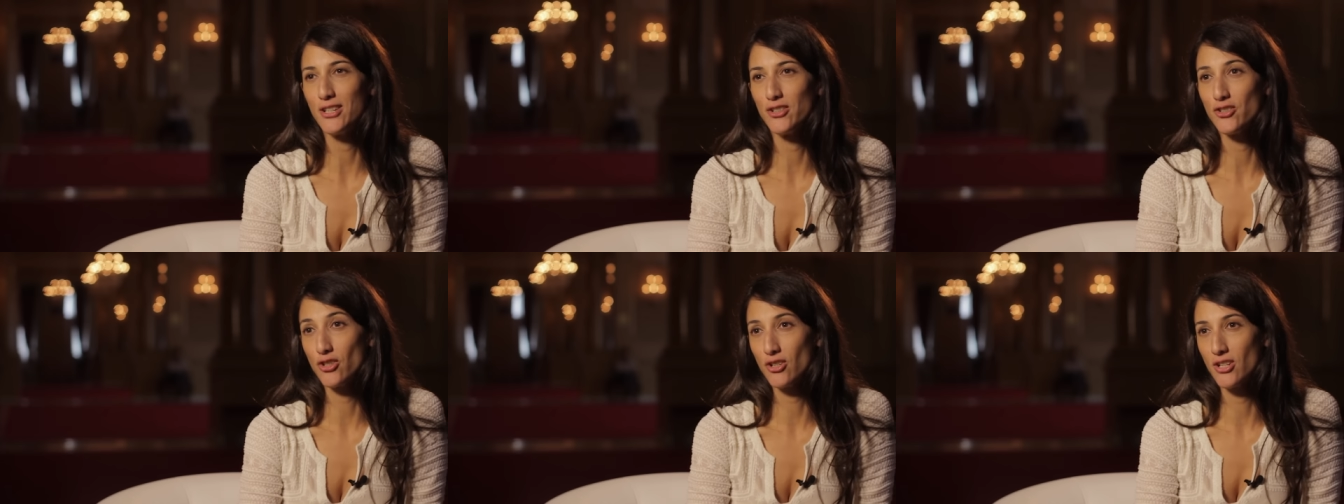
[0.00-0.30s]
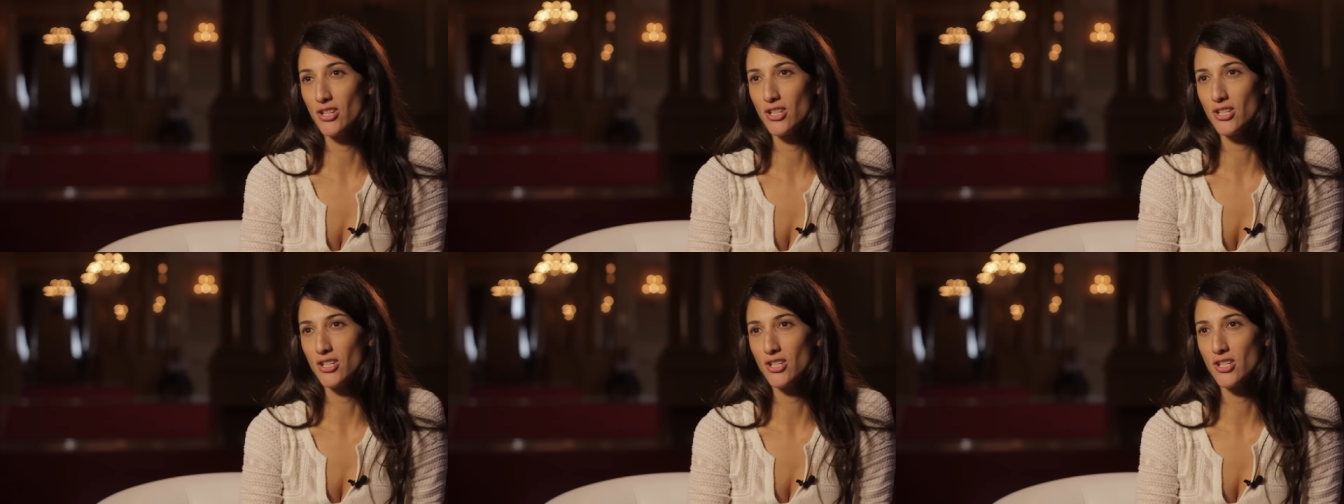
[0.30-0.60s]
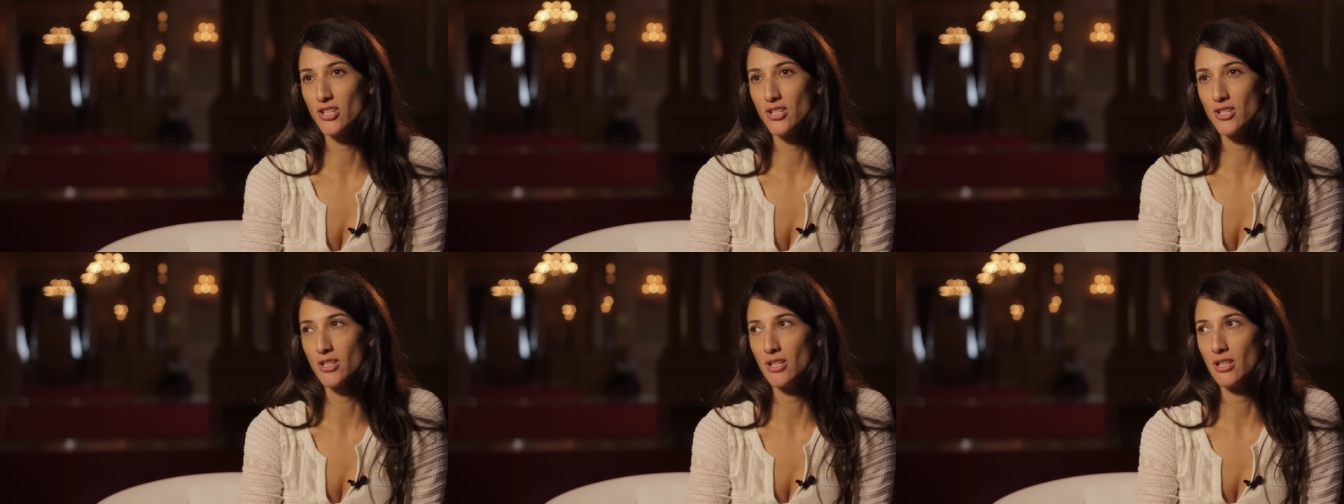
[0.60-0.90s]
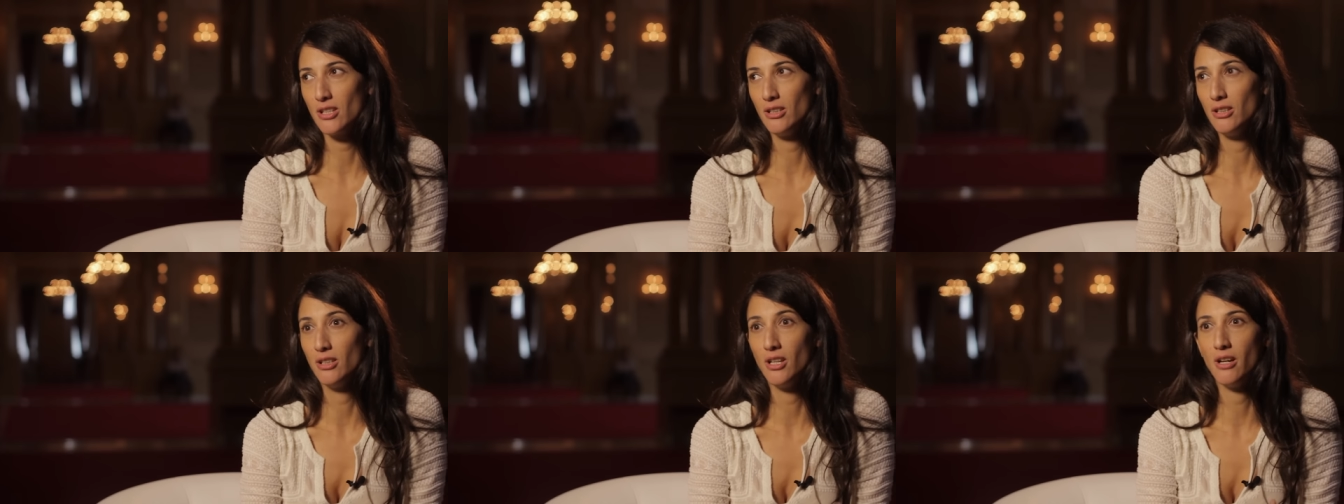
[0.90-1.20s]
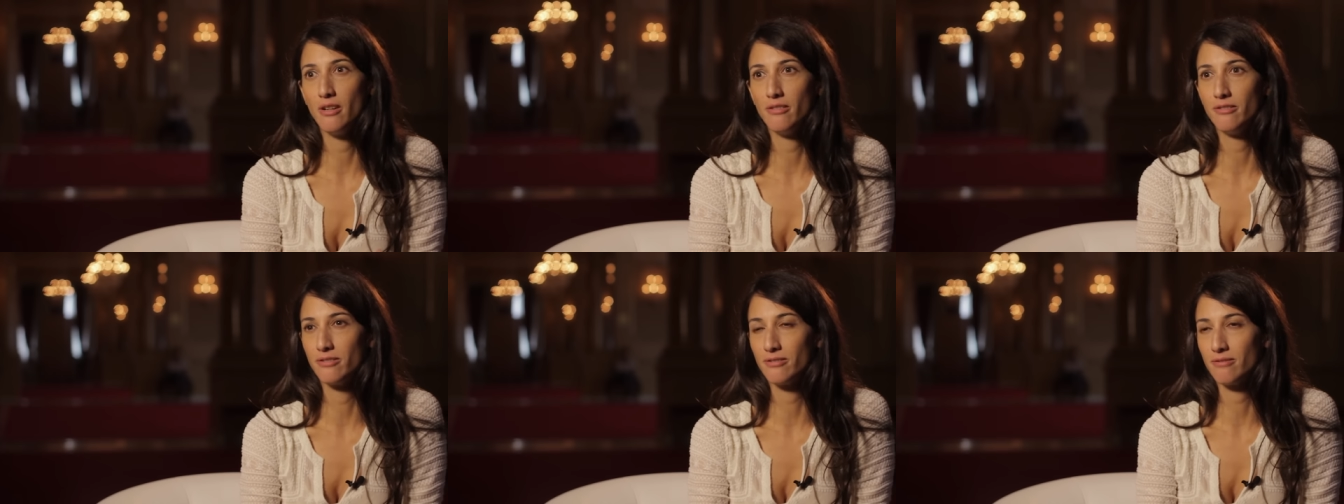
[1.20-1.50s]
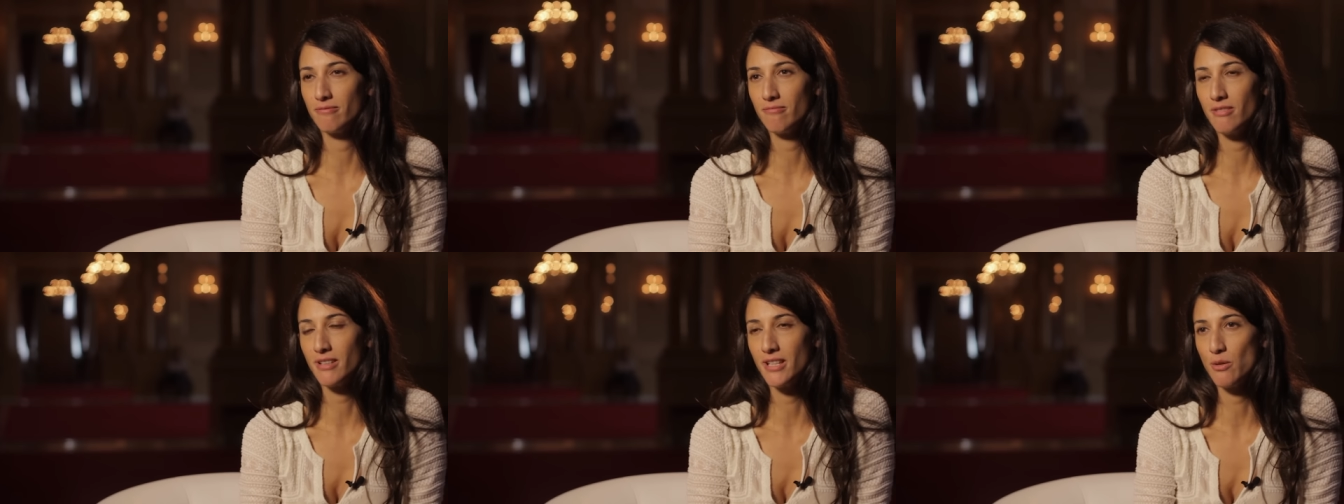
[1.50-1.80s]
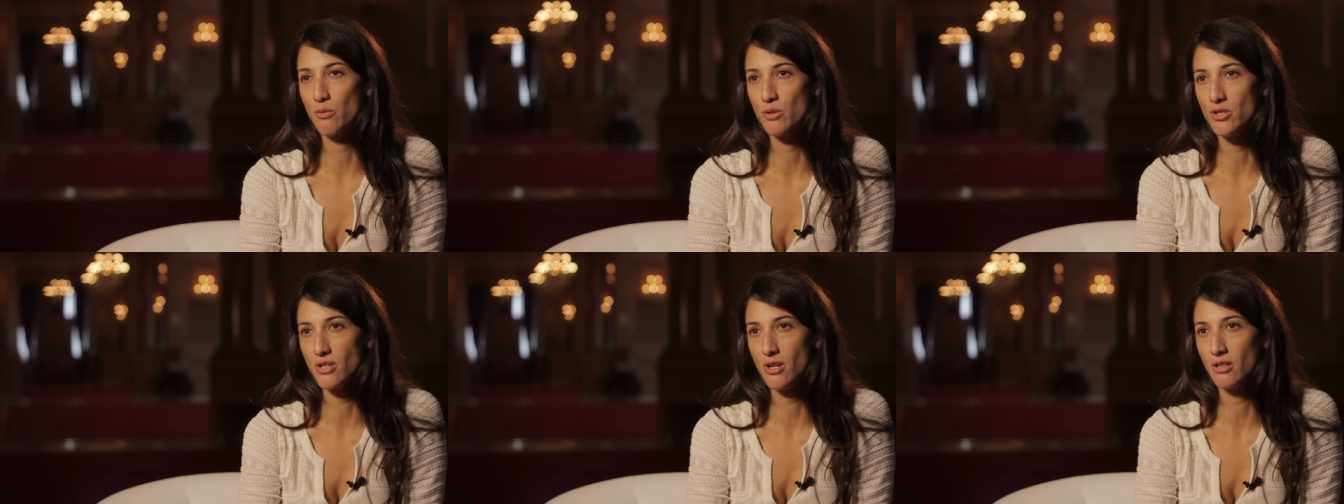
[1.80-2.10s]
had a Turkish love
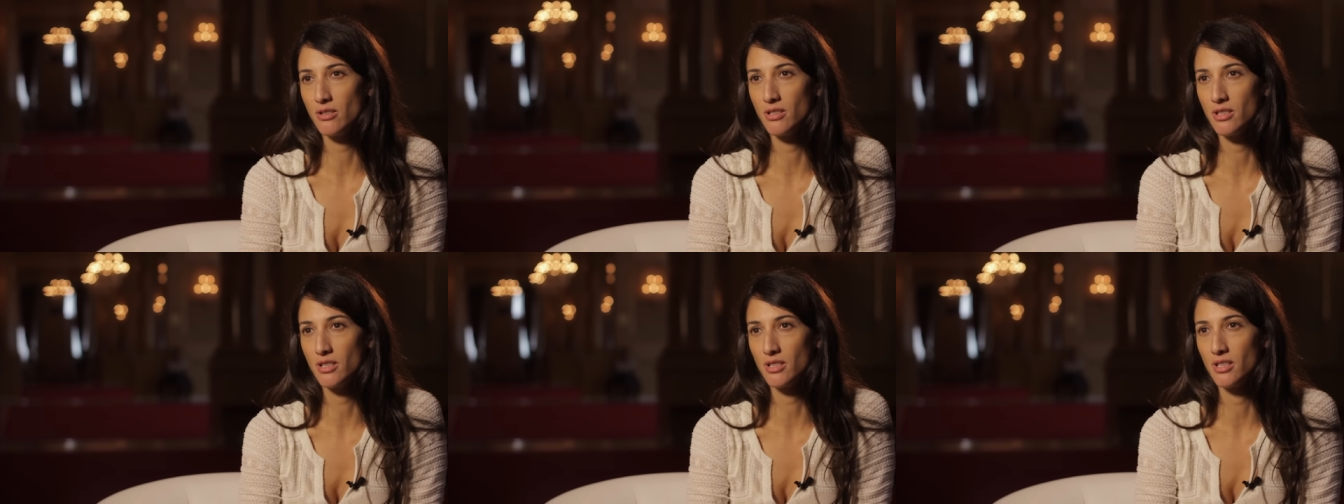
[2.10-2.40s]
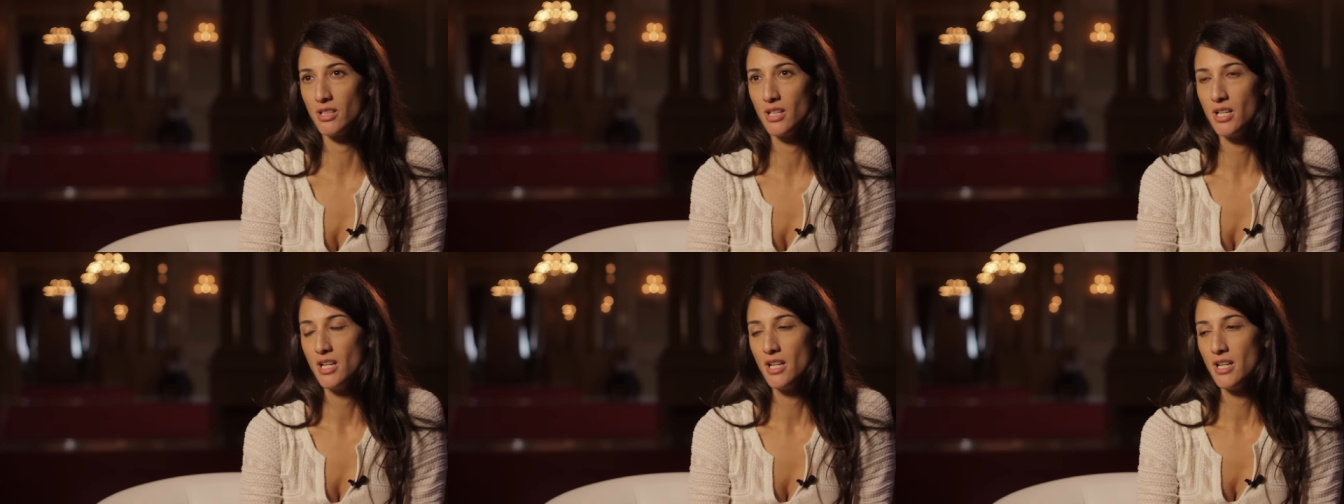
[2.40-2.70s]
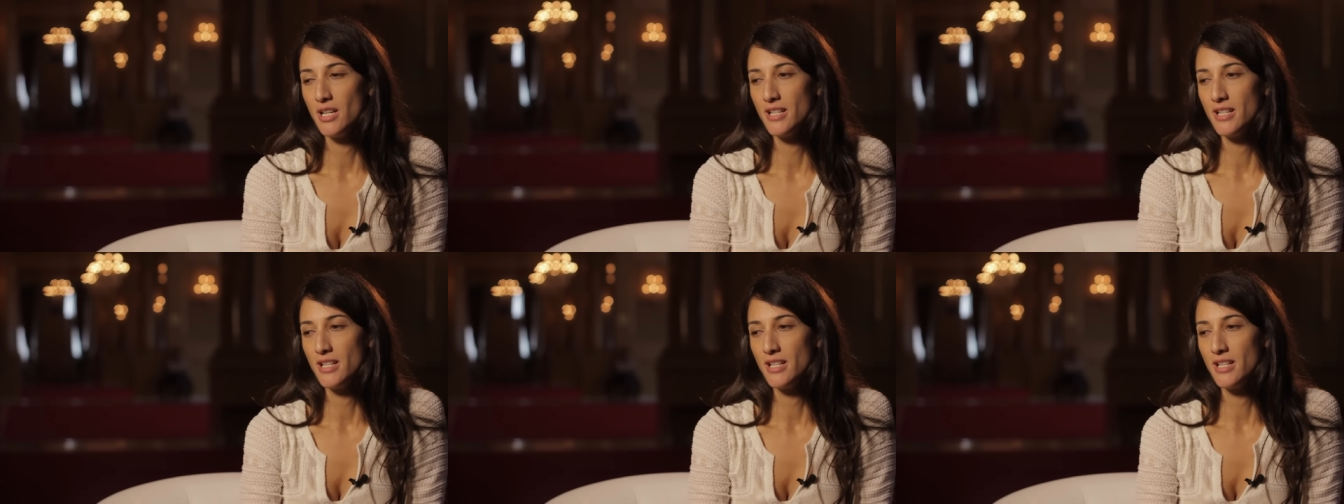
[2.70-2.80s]
when he was younger.